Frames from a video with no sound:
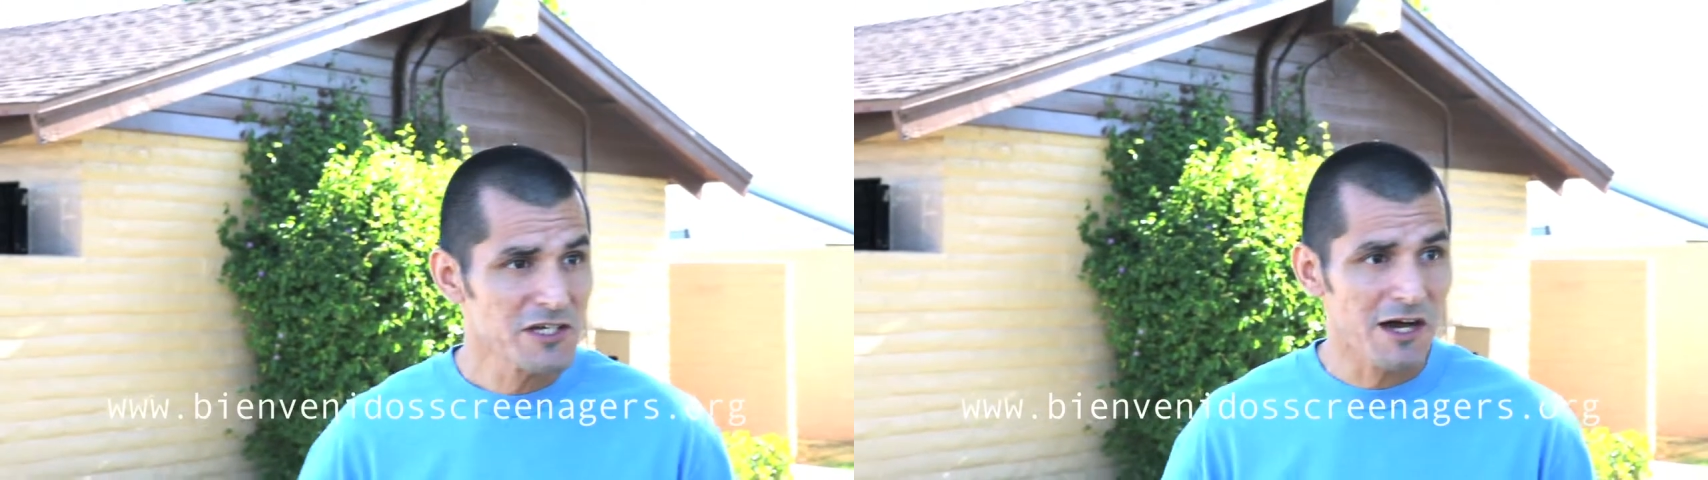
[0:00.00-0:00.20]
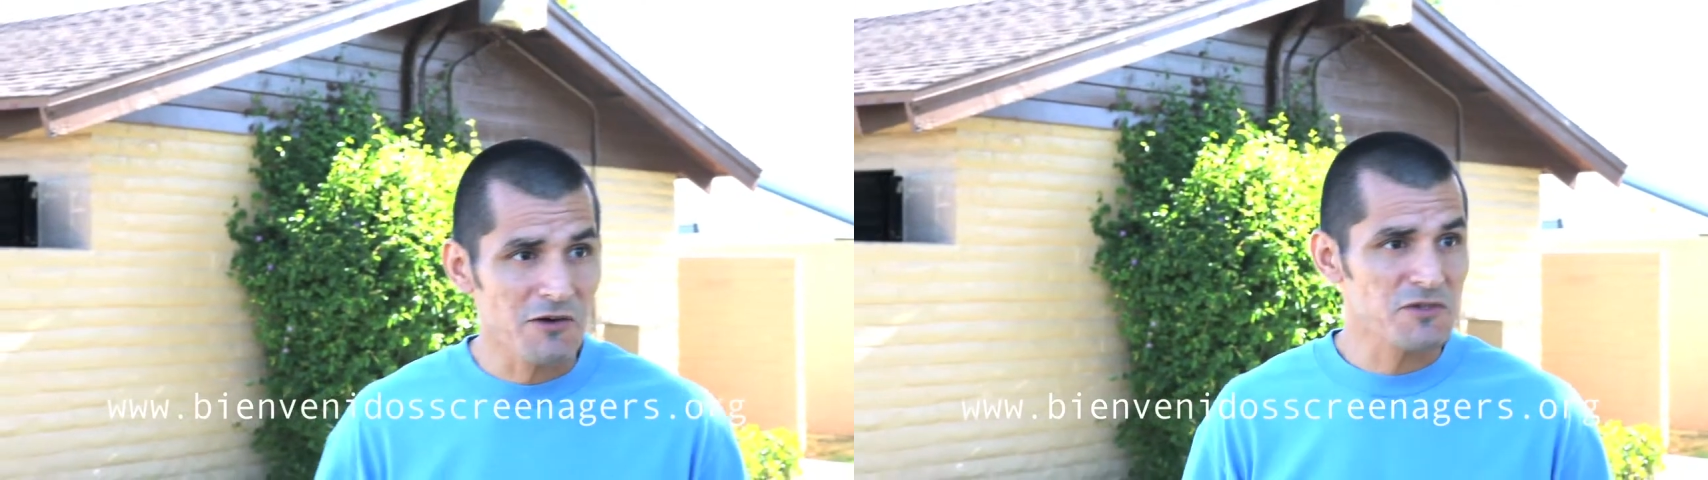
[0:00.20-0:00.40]

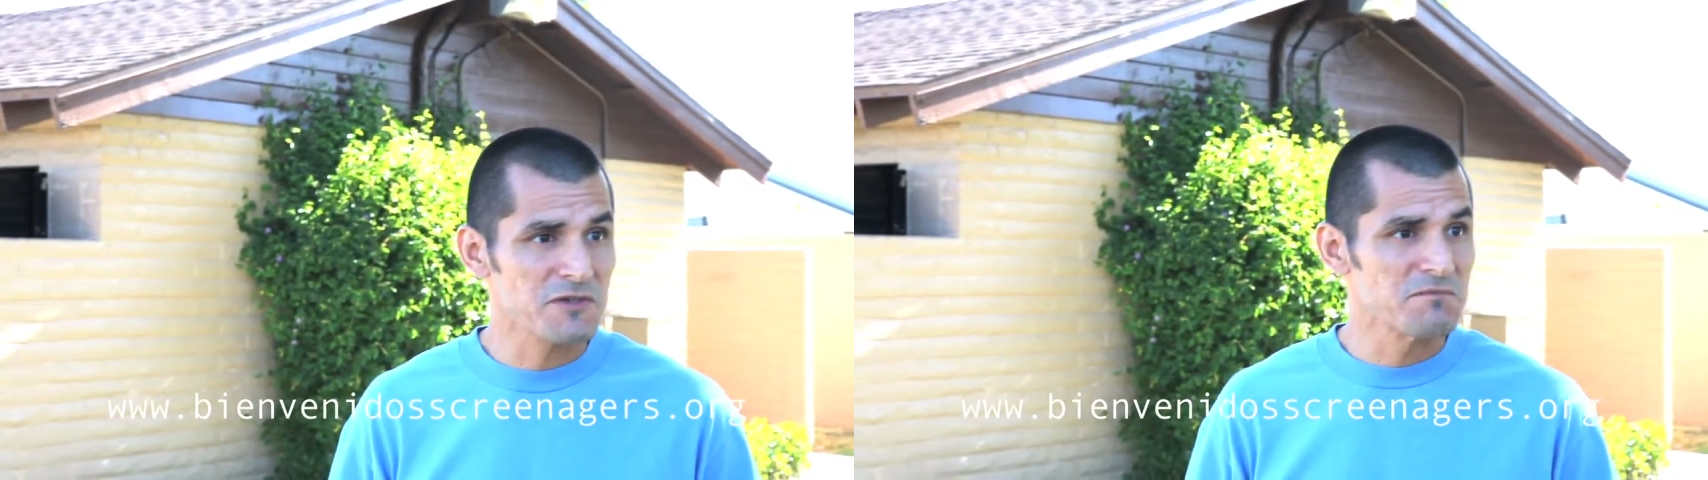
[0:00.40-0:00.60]
I was